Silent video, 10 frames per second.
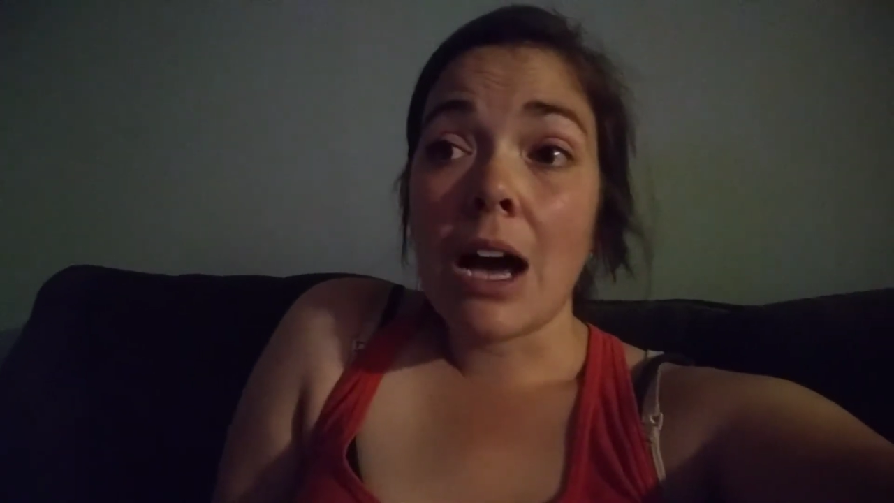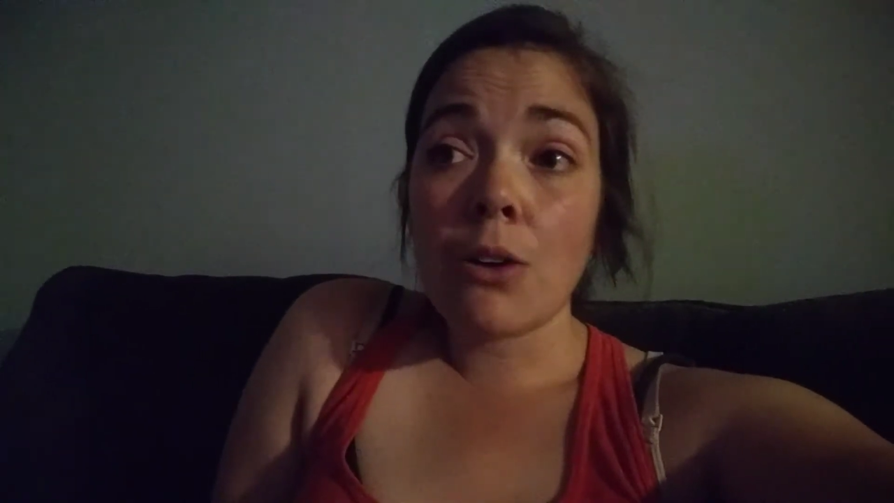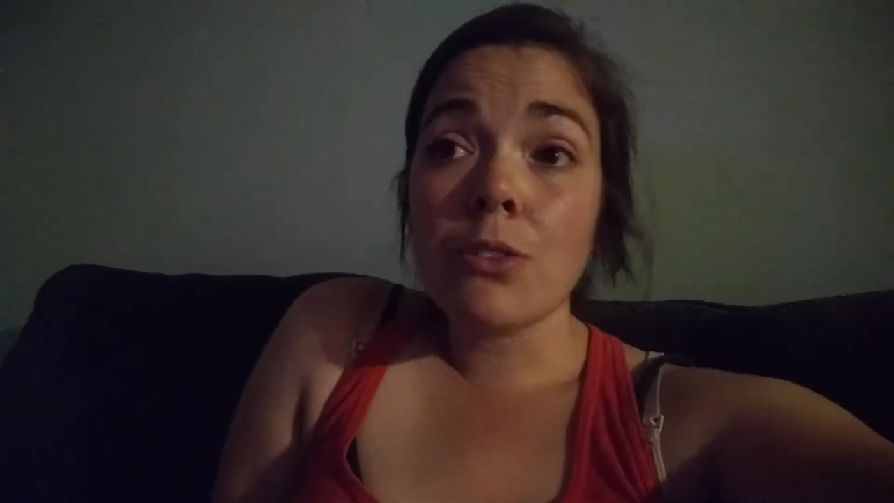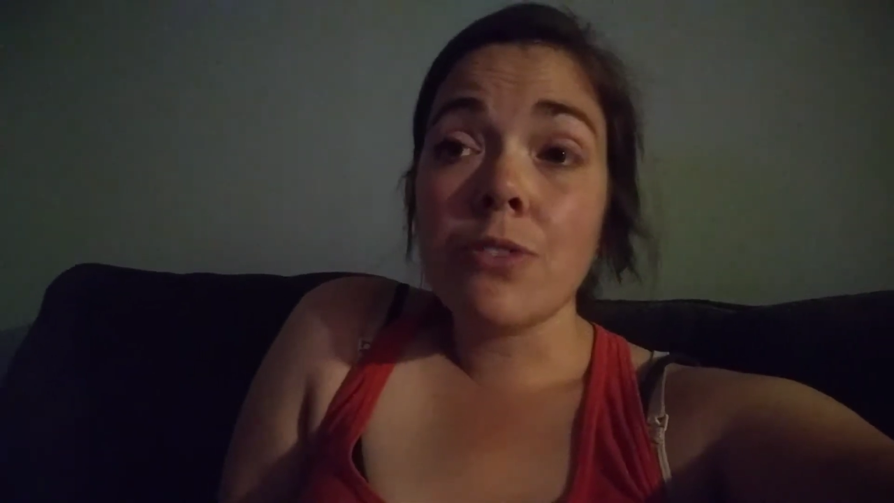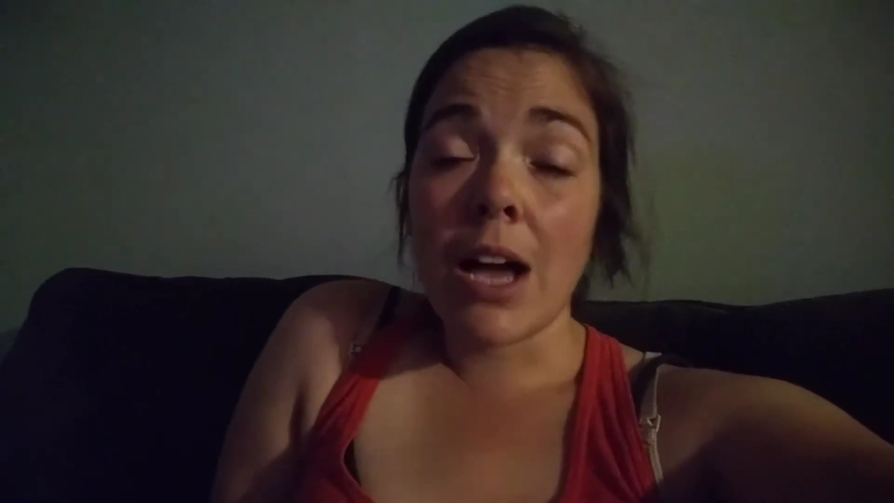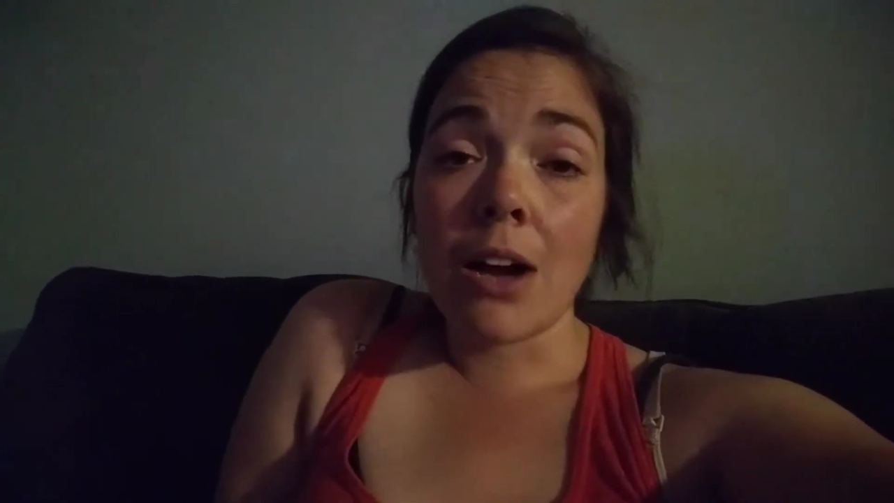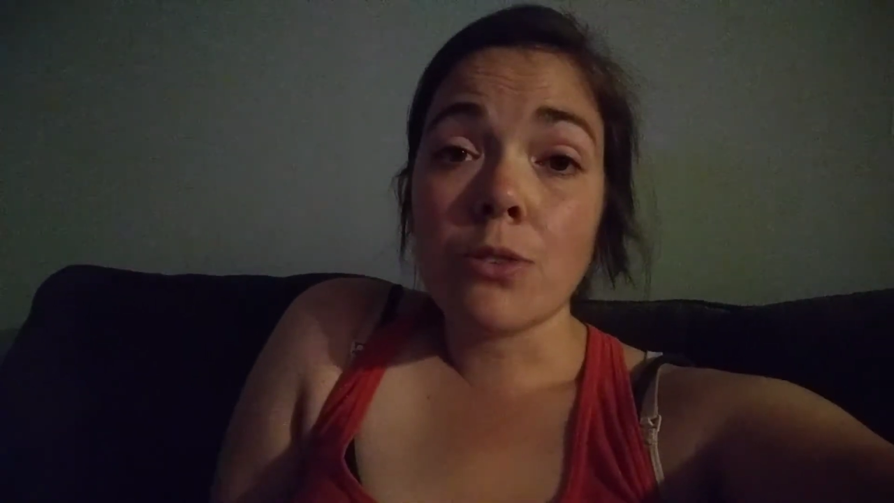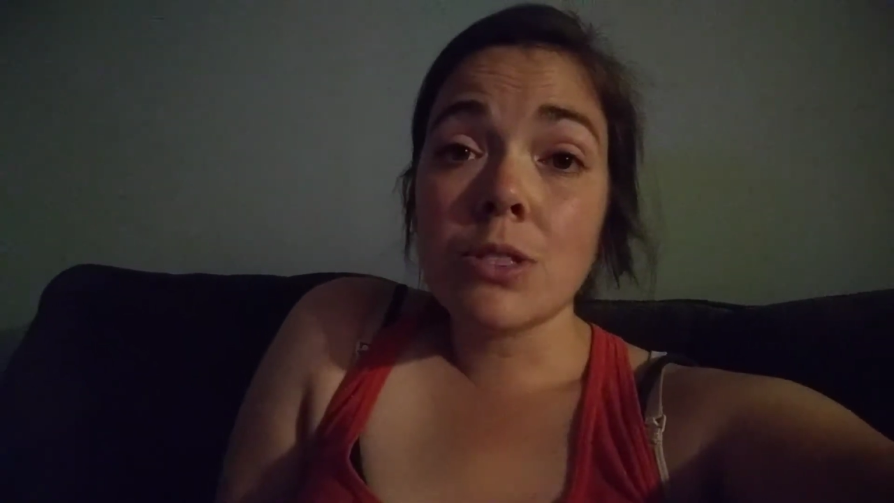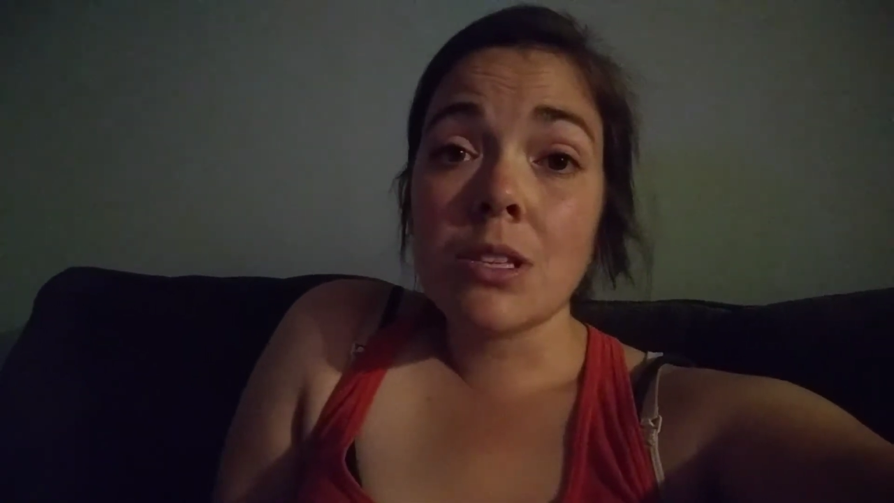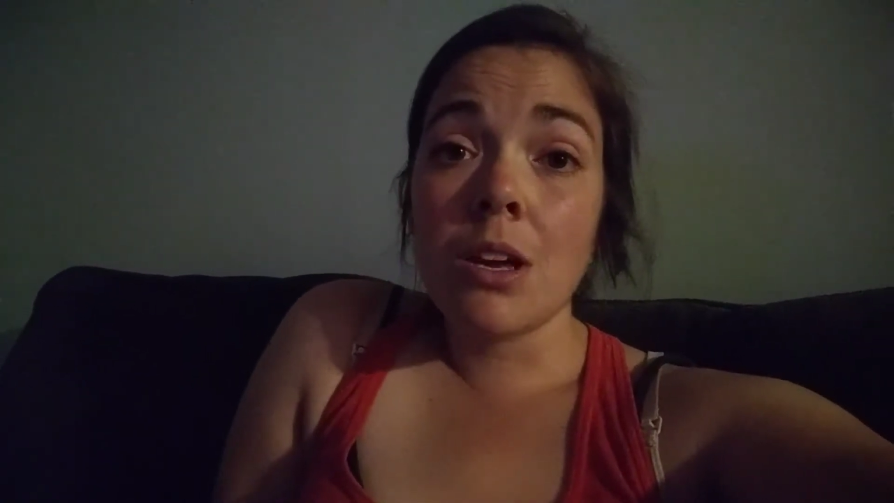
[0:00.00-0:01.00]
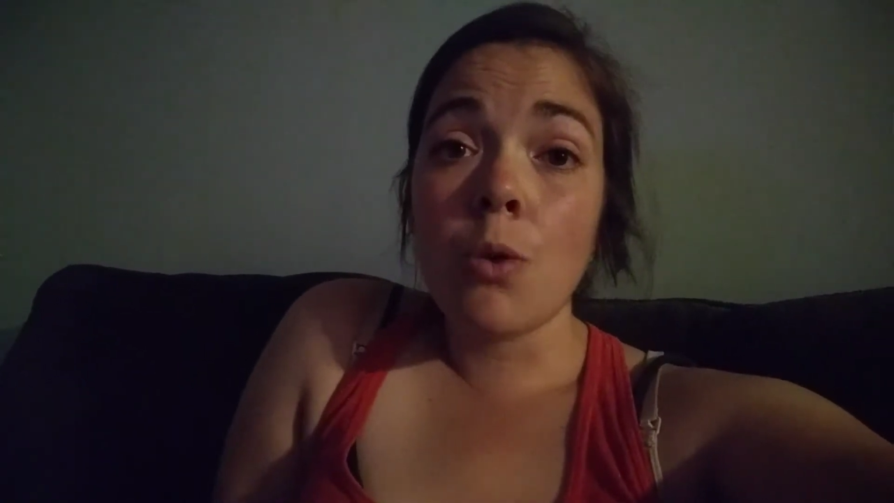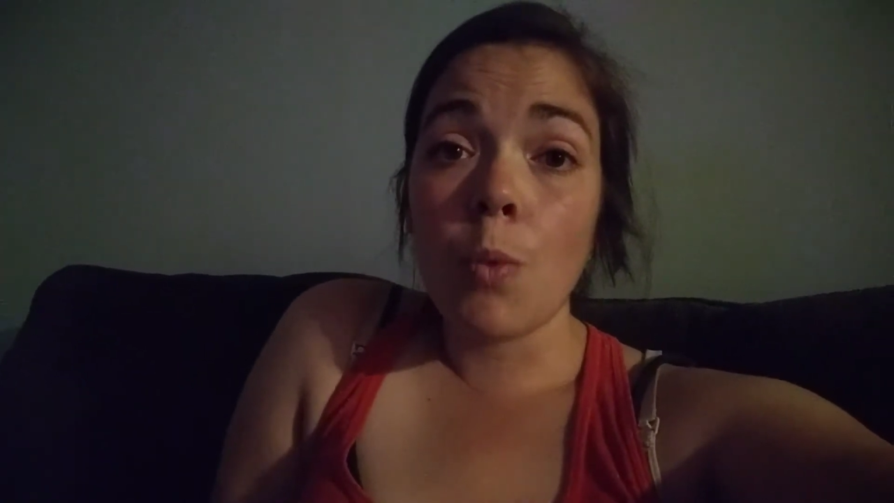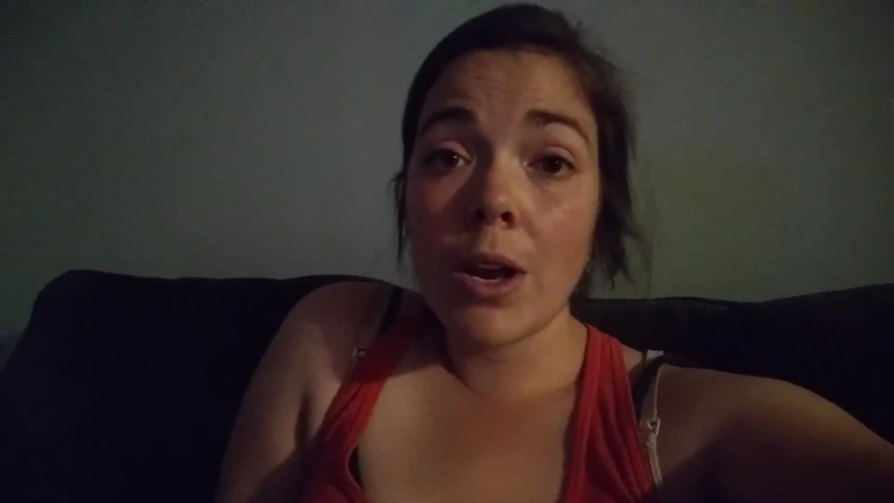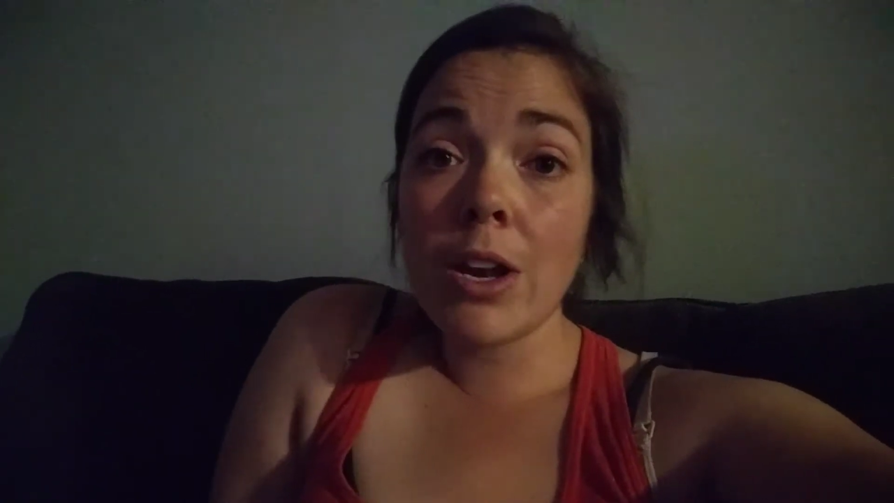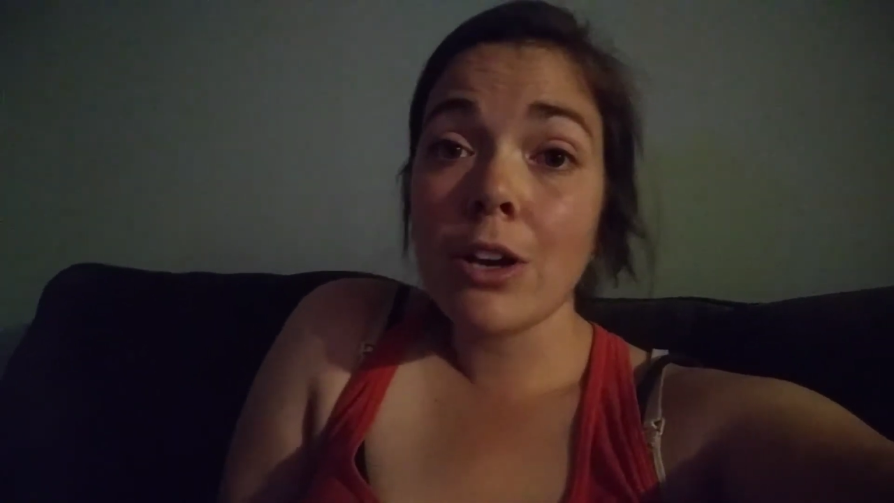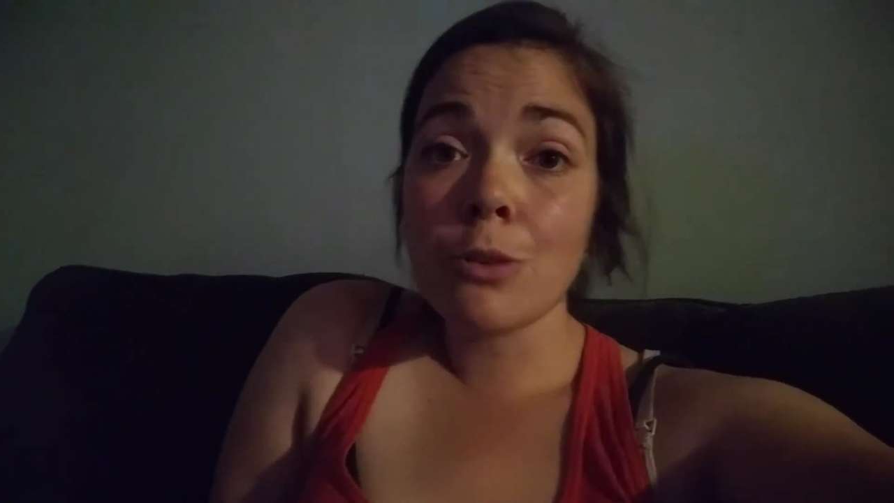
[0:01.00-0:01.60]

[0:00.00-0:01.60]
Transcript: out of the house 100%